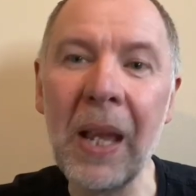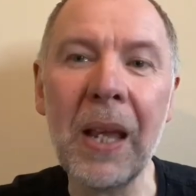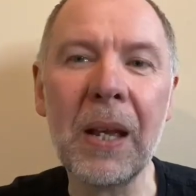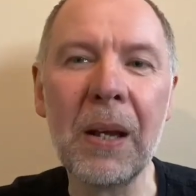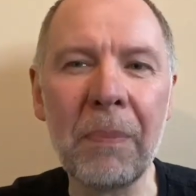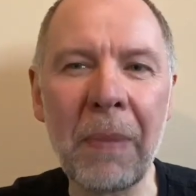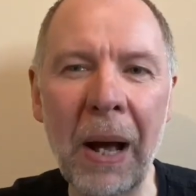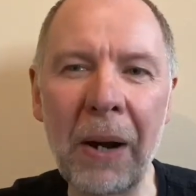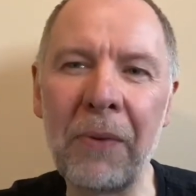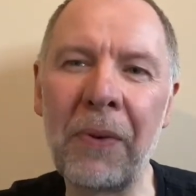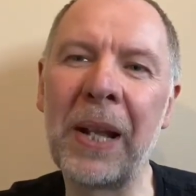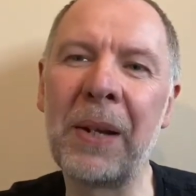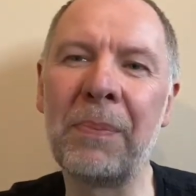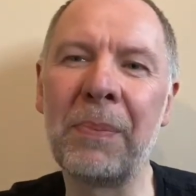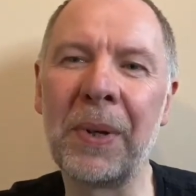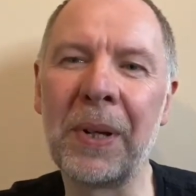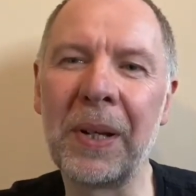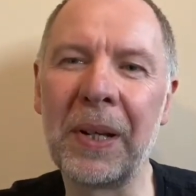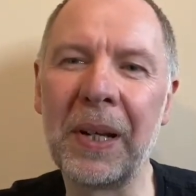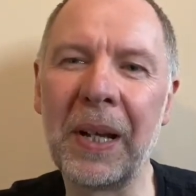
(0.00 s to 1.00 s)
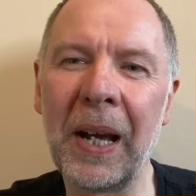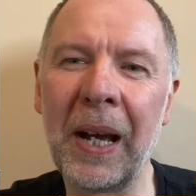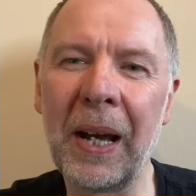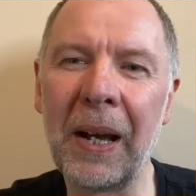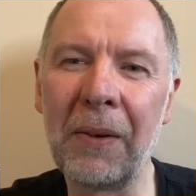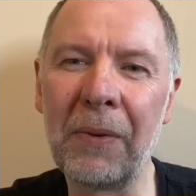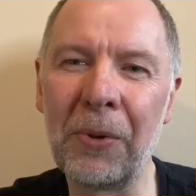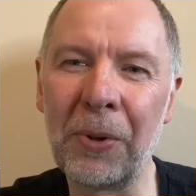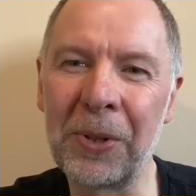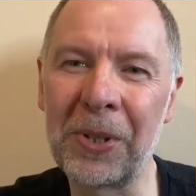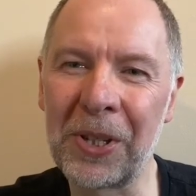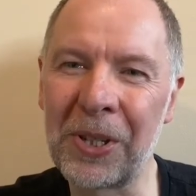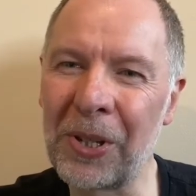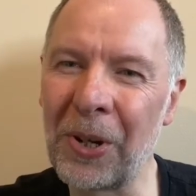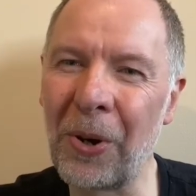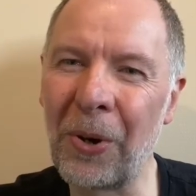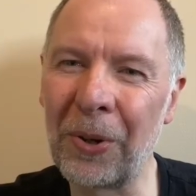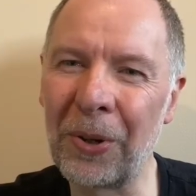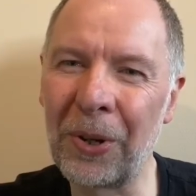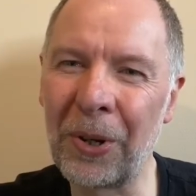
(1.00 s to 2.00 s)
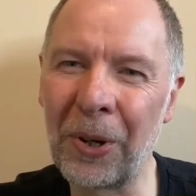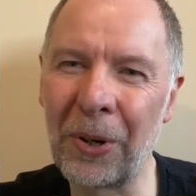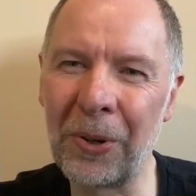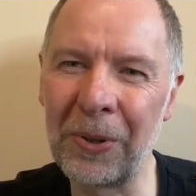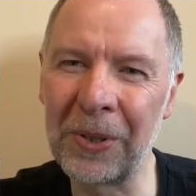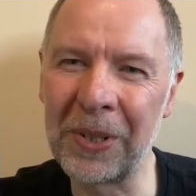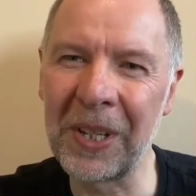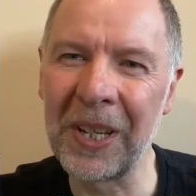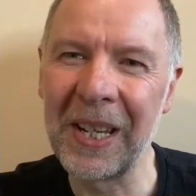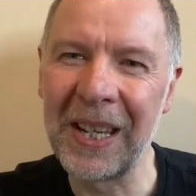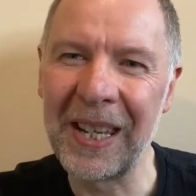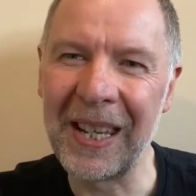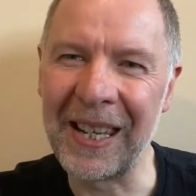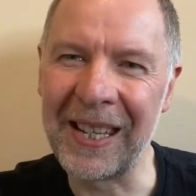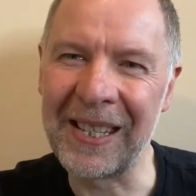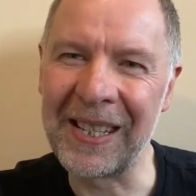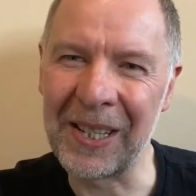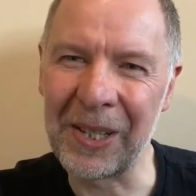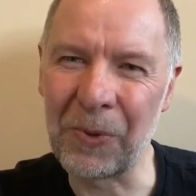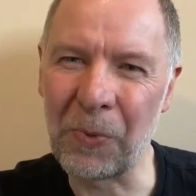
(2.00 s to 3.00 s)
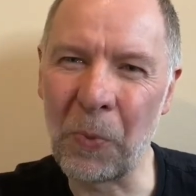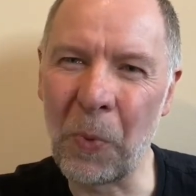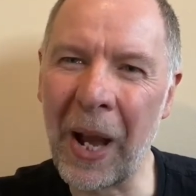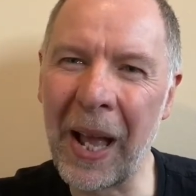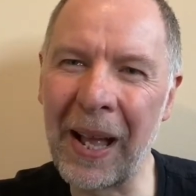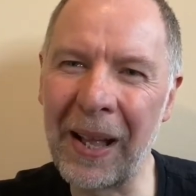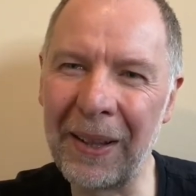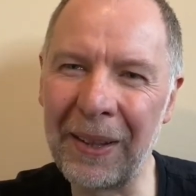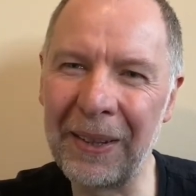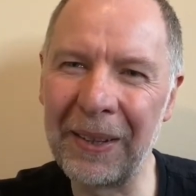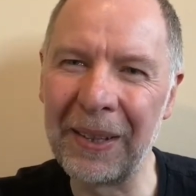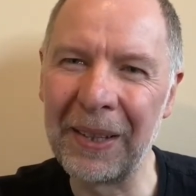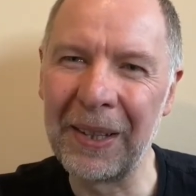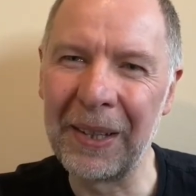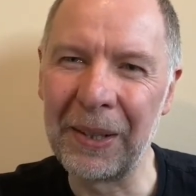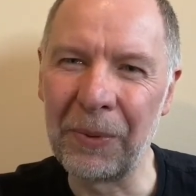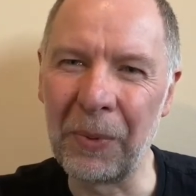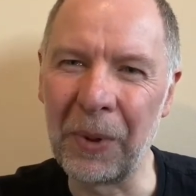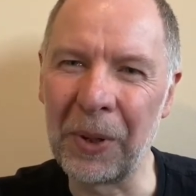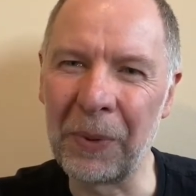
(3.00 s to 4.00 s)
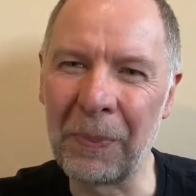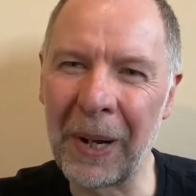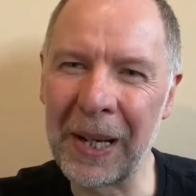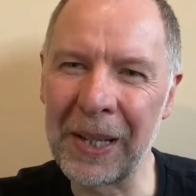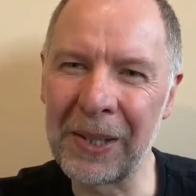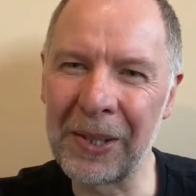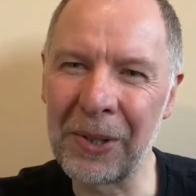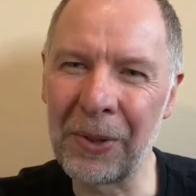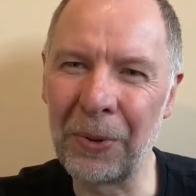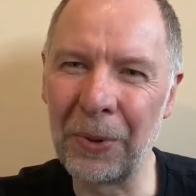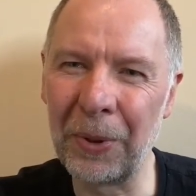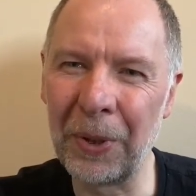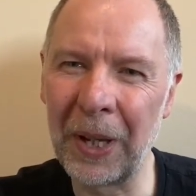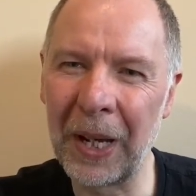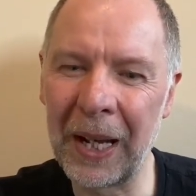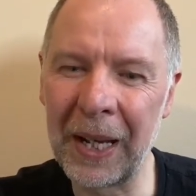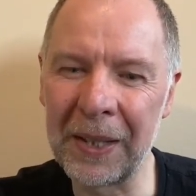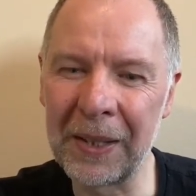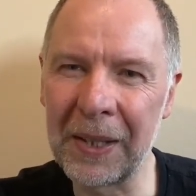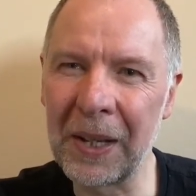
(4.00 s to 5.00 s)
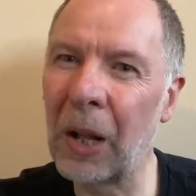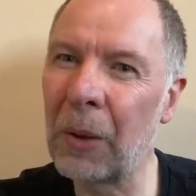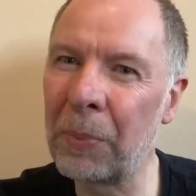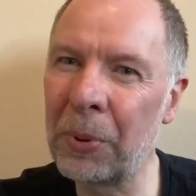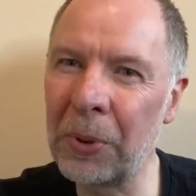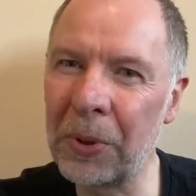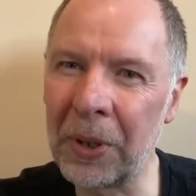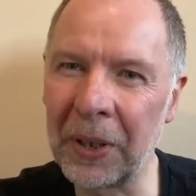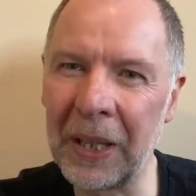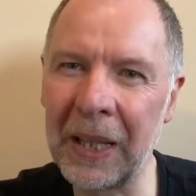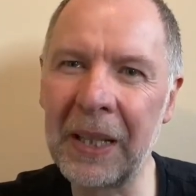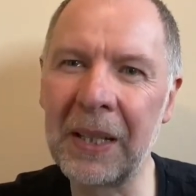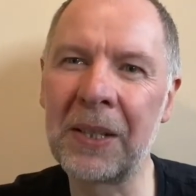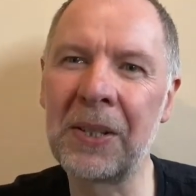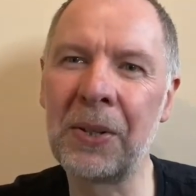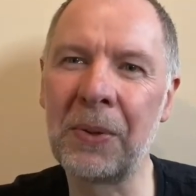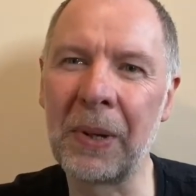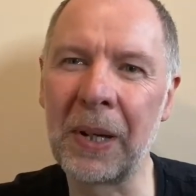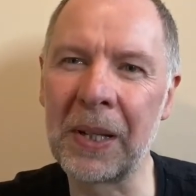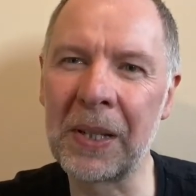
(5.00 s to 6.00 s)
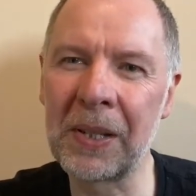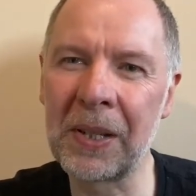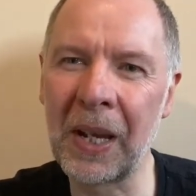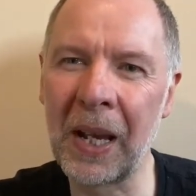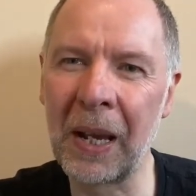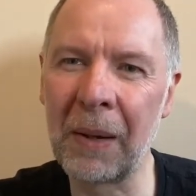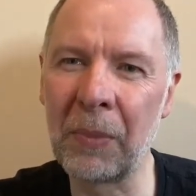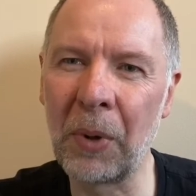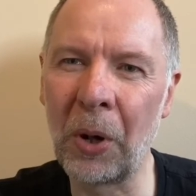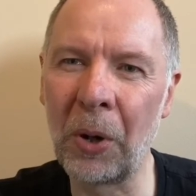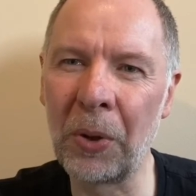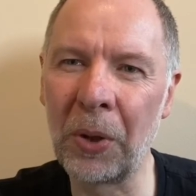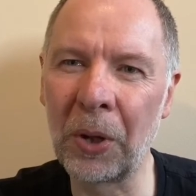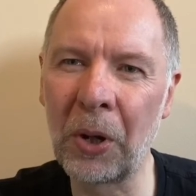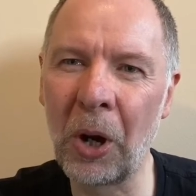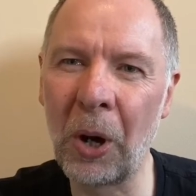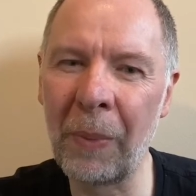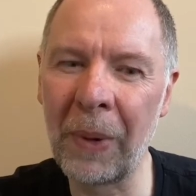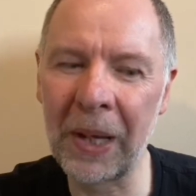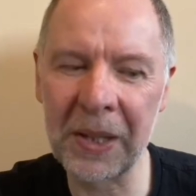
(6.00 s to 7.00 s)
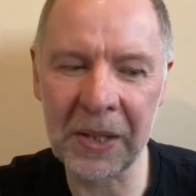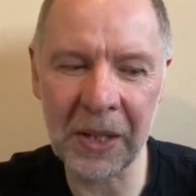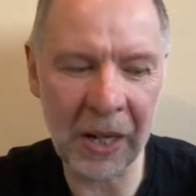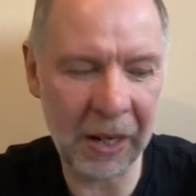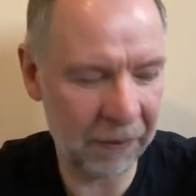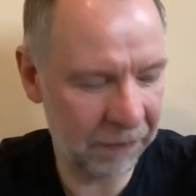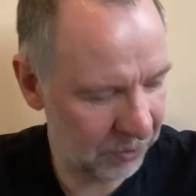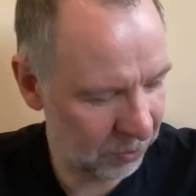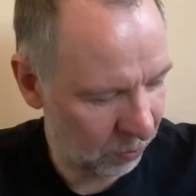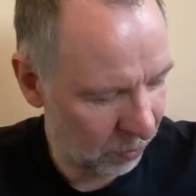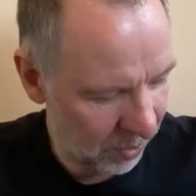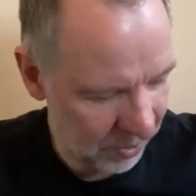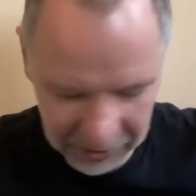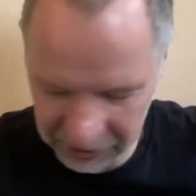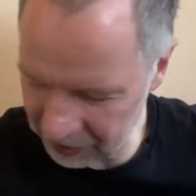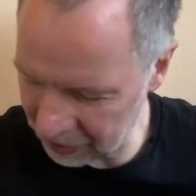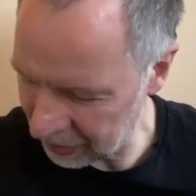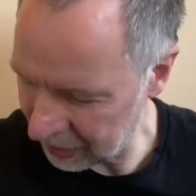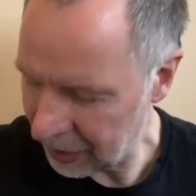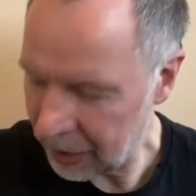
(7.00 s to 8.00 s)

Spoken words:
Matt Redman wrote a song called "It Is Well With My Soul," and I'll put the link to it on the comments afterwards.